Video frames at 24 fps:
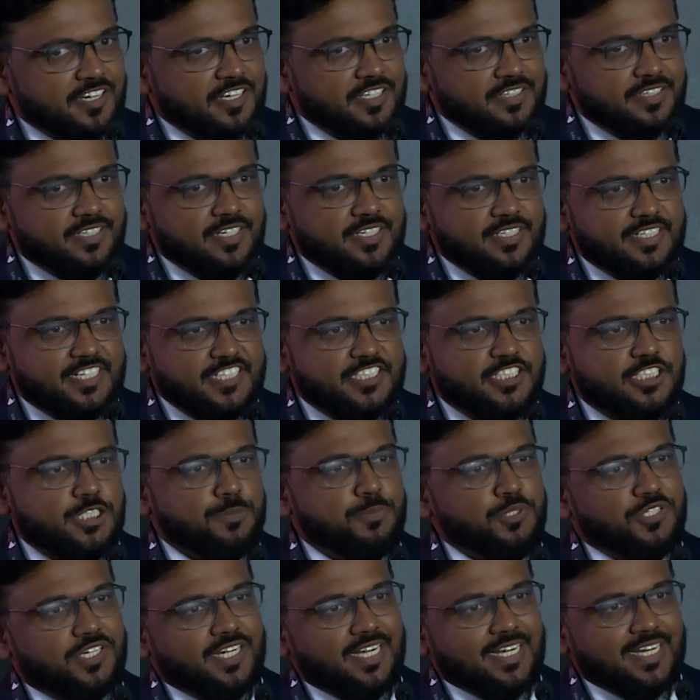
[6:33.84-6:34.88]
the
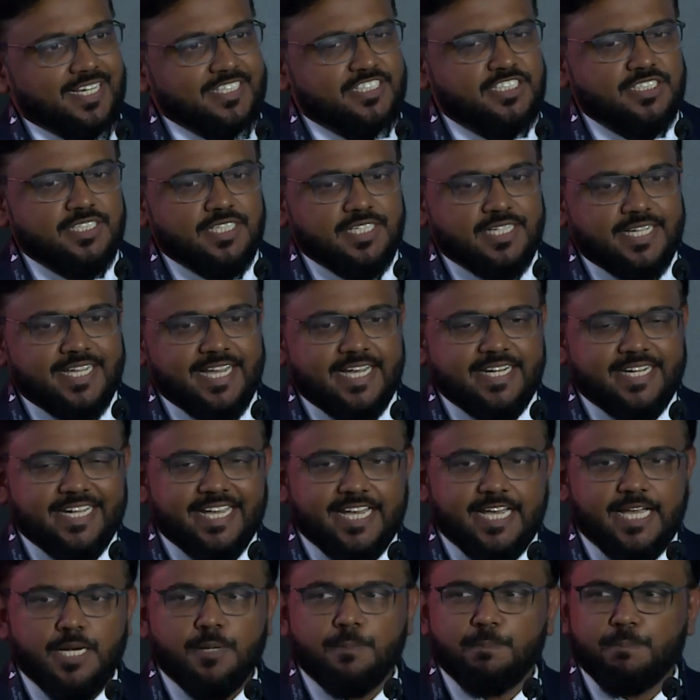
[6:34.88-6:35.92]
distributed ledger can
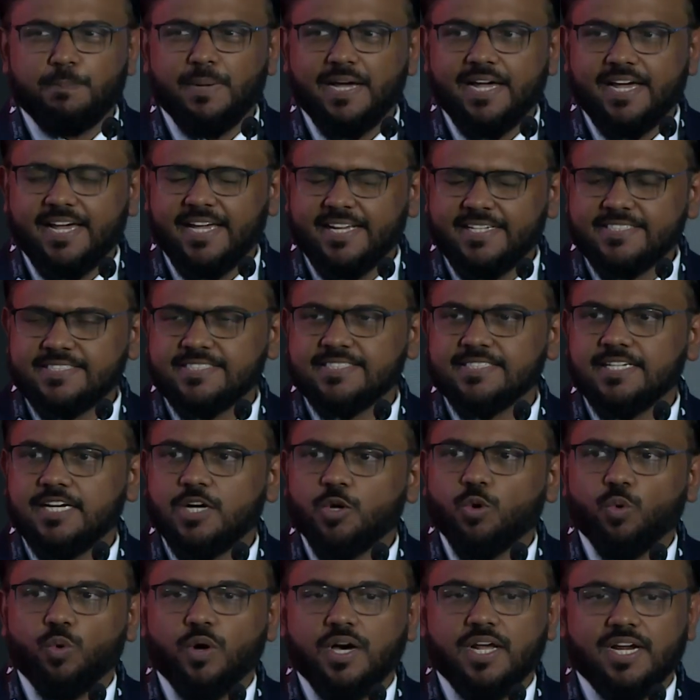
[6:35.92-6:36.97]
help banks
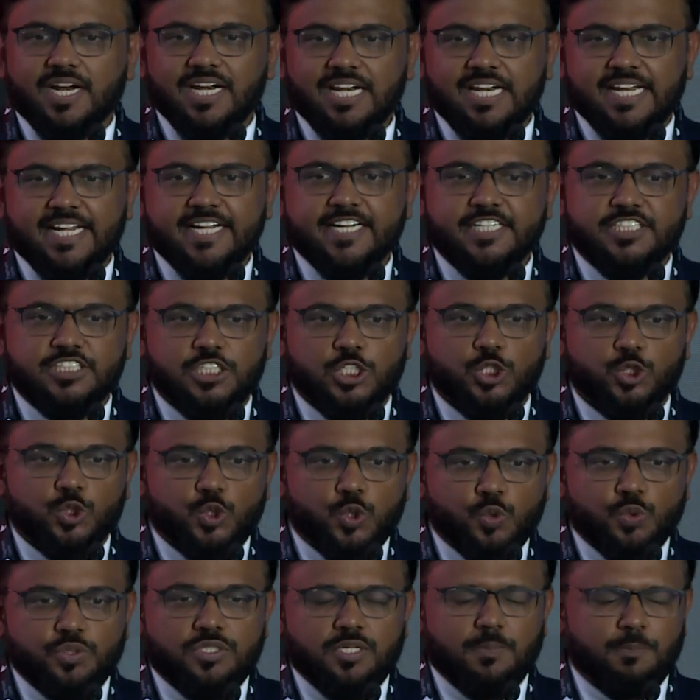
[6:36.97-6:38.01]
who are linked
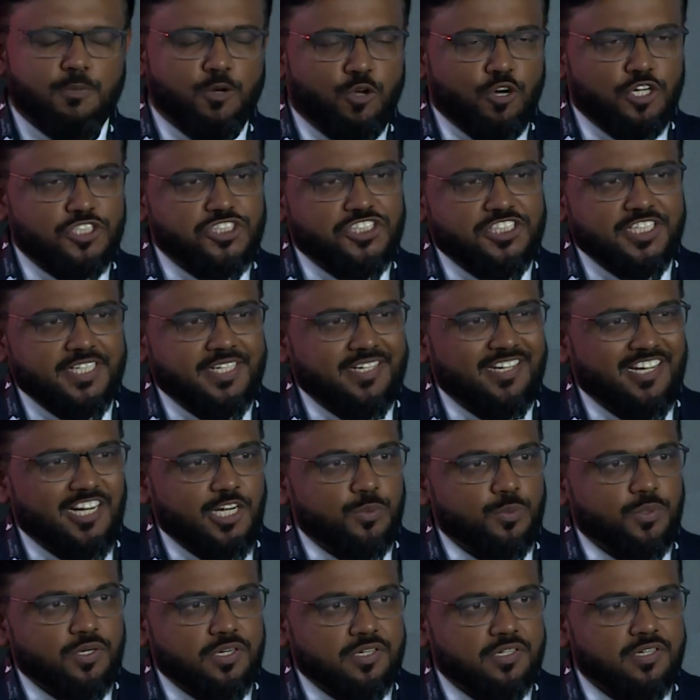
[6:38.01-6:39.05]
through the blockchain
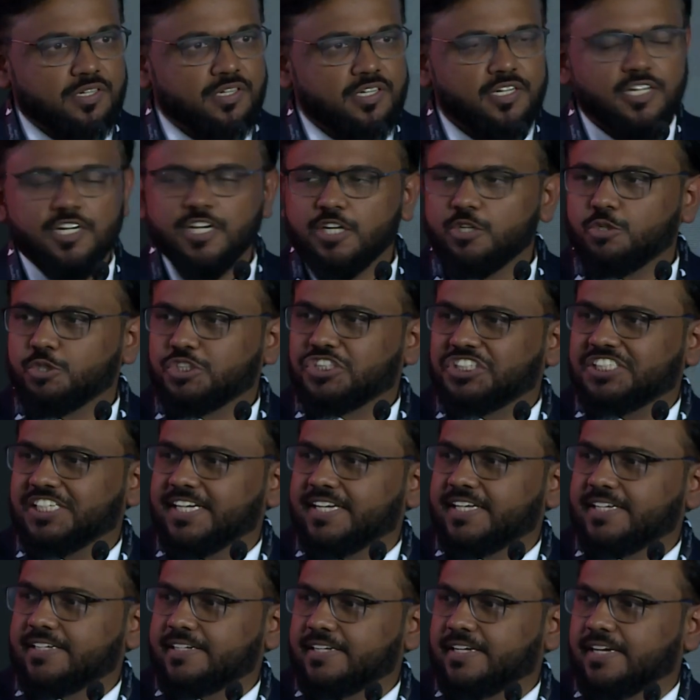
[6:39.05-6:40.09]
network to
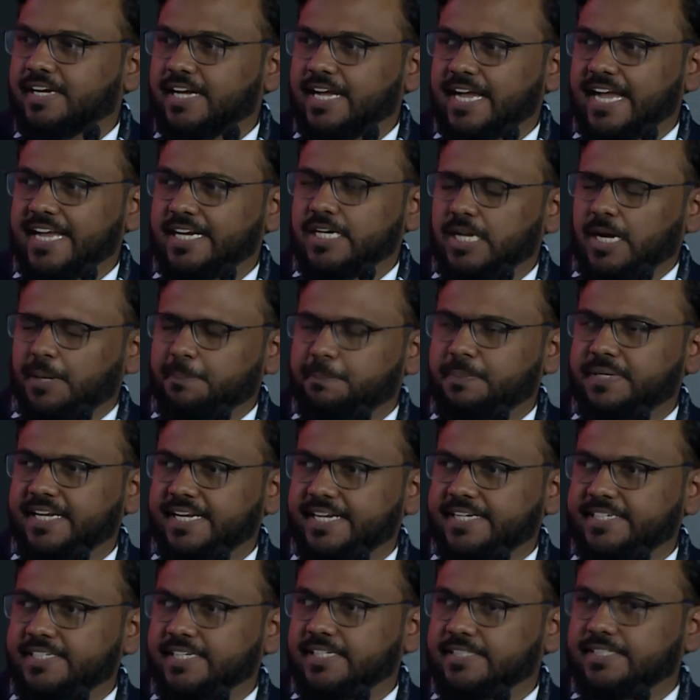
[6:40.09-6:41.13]
share and
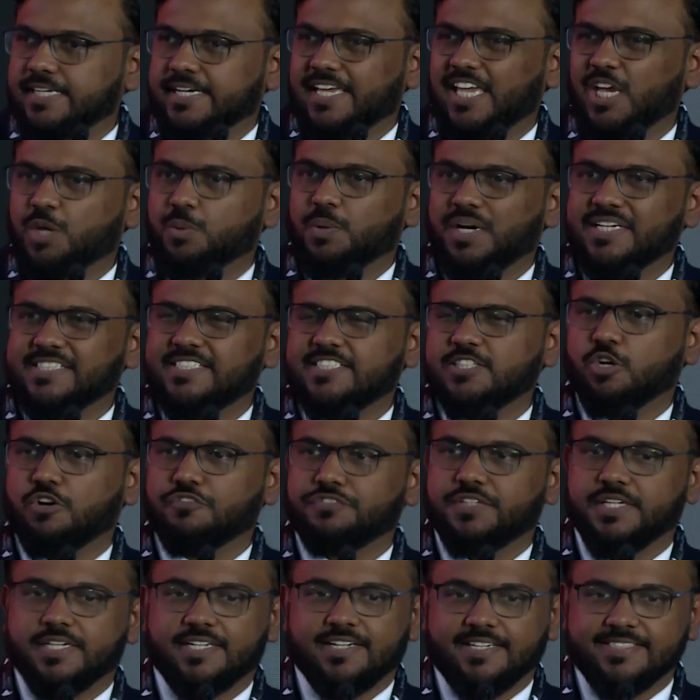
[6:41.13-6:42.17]
update the KYC of
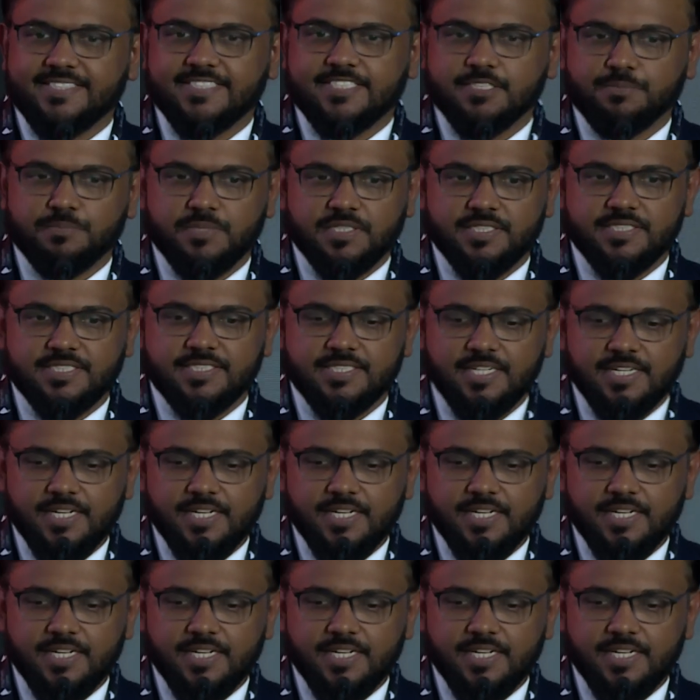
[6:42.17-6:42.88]
their customers.